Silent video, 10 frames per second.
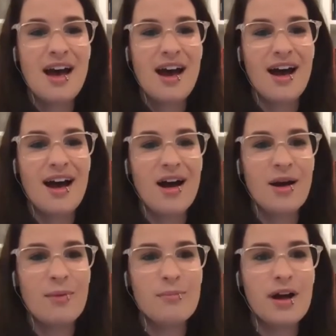
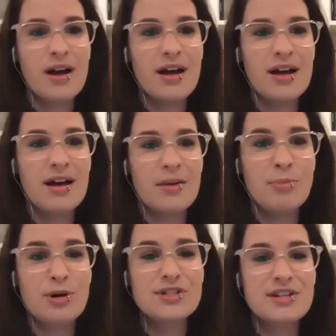A
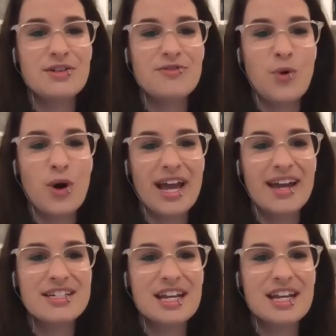Personal Voyage.